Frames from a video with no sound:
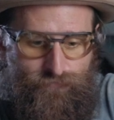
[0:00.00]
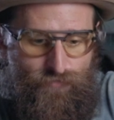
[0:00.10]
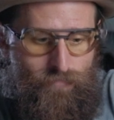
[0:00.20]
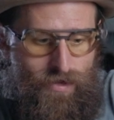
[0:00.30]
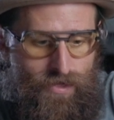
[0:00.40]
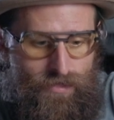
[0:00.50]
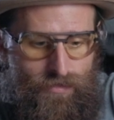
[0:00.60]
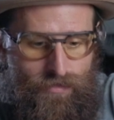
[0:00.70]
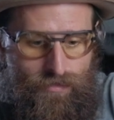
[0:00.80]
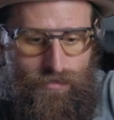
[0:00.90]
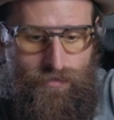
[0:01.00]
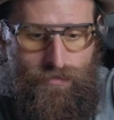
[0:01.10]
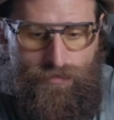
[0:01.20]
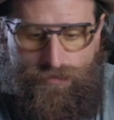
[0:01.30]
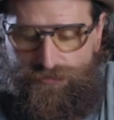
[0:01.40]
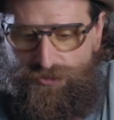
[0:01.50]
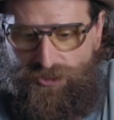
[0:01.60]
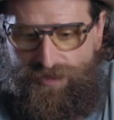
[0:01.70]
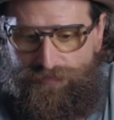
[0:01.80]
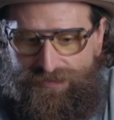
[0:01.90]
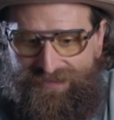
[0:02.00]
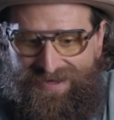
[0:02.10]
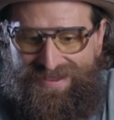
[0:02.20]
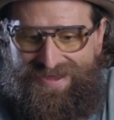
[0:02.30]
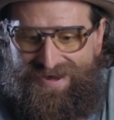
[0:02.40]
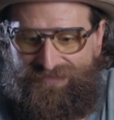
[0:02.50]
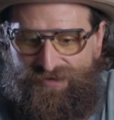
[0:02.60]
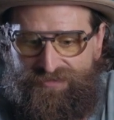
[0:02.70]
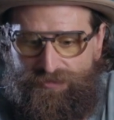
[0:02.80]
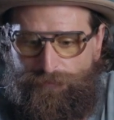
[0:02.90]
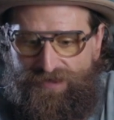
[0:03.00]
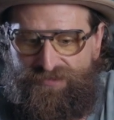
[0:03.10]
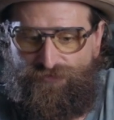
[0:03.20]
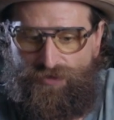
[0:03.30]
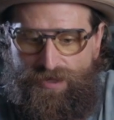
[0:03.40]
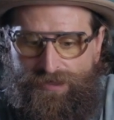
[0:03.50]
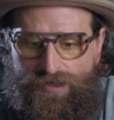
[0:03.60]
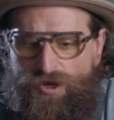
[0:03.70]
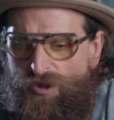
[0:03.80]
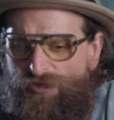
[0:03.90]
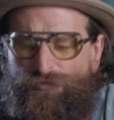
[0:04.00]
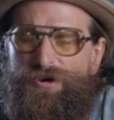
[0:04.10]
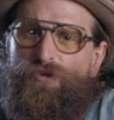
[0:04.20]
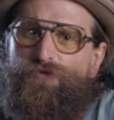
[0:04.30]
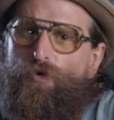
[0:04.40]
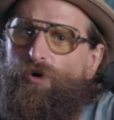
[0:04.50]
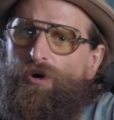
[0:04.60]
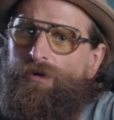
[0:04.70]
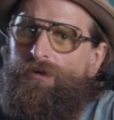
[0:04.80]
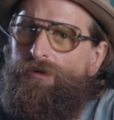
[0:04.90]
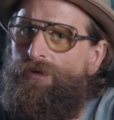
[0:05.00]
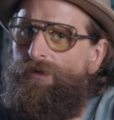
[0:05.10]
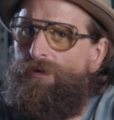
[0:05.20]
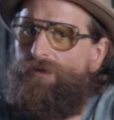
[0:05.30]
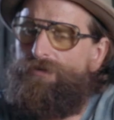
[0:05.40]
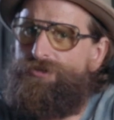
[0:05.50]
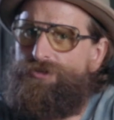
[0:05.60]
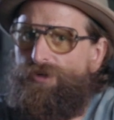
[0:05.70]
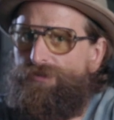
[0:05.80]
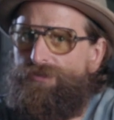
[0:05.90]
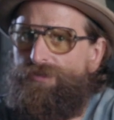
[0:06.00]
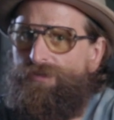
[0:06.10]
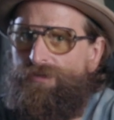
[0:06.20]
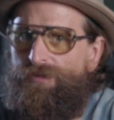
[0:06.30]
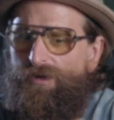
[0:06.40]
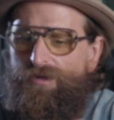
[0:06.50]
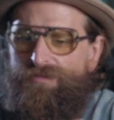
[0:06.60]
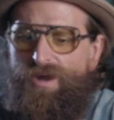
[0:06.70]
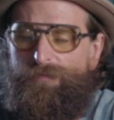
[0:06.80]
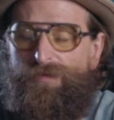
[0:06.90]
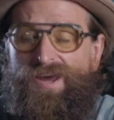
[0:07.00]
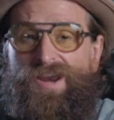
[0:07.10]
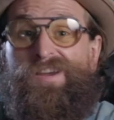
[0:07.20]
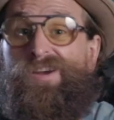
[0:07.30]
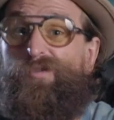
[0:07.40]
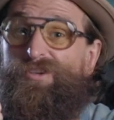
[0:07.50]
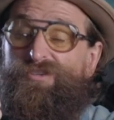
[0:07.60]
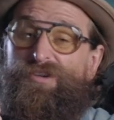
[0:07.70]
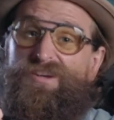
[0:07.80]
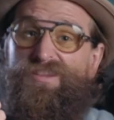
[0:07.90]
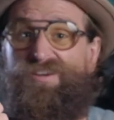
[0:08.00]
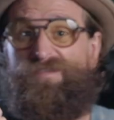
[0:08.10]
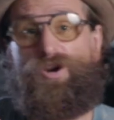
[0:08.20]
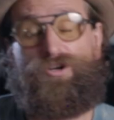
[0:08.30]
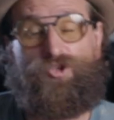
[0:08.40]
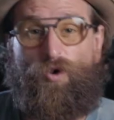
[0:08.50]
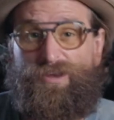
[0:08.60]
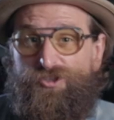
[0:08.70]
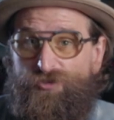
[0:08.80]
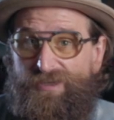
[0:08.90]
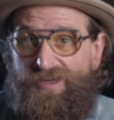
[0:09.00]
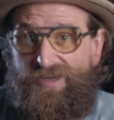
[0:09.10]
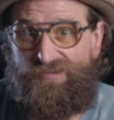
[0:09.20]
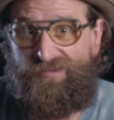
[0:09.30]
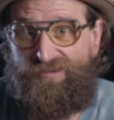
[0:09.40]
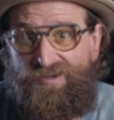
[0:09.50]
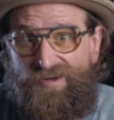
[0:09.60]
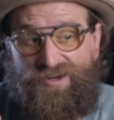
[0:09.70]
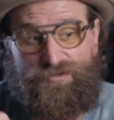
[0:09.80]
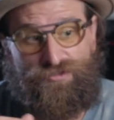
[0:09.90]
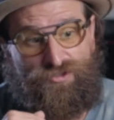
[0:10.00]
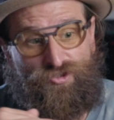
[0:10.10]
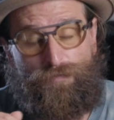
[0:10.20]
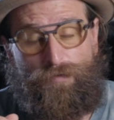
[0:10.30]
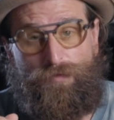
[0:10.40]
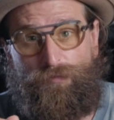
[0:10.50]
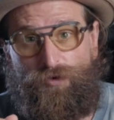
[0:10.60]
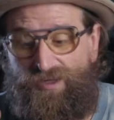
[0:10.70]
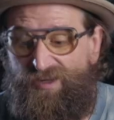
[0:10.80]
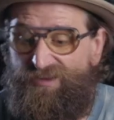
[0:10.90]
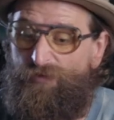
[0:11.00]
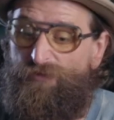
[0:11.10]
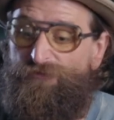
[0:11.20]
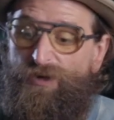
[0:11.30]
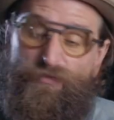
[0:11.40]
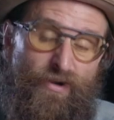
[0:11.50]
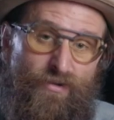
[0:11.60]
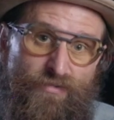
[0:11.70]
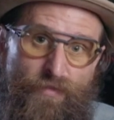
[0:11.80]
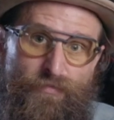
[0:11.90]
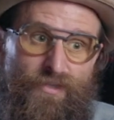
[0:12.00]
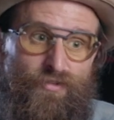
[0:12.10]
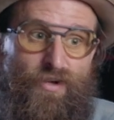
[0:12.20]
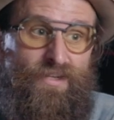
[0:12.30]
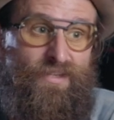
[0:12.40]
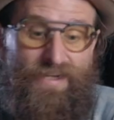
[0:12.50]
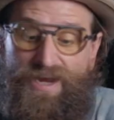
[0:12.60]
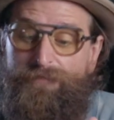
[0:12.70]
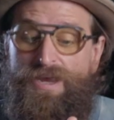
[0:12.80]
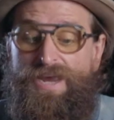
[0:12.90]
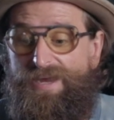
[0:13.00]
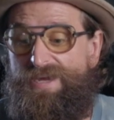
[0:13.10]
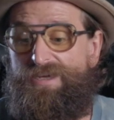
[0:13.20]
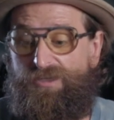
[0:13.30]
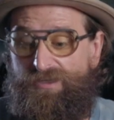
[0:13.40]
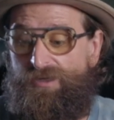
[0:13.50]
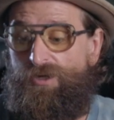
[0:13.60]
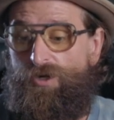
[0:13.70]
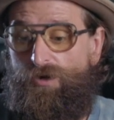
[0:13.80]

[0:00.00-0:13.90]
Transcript: for my uh, jammies, and then I've got space for like three or four shirts on top of that. We still need to think about our toiletry kit. I use a super minimal kit that would fit right on top of that. So I could like, I'm easily